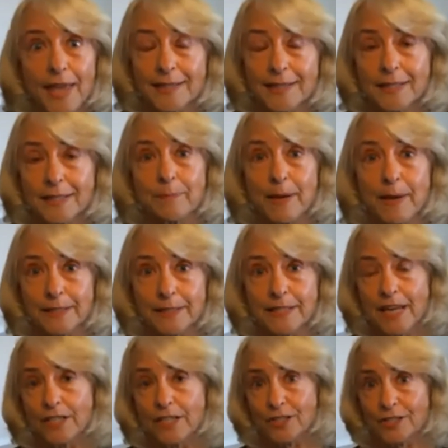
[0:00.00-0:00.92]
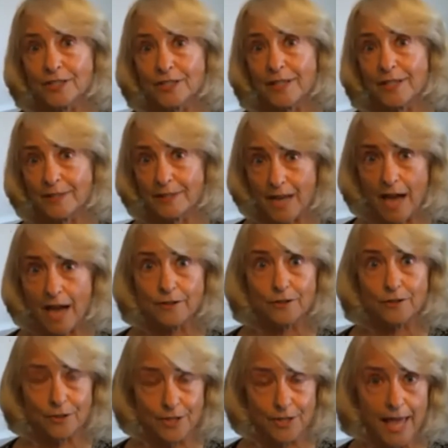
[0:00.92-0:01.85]
expectations that the
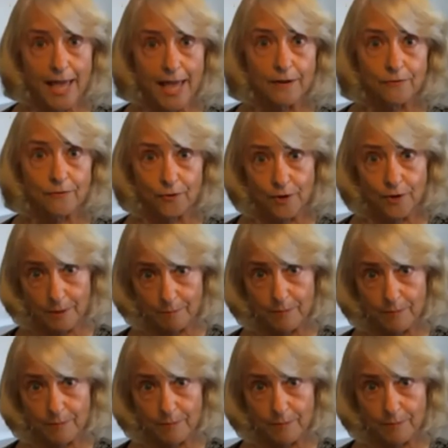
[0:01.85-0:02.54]
doctors had for him,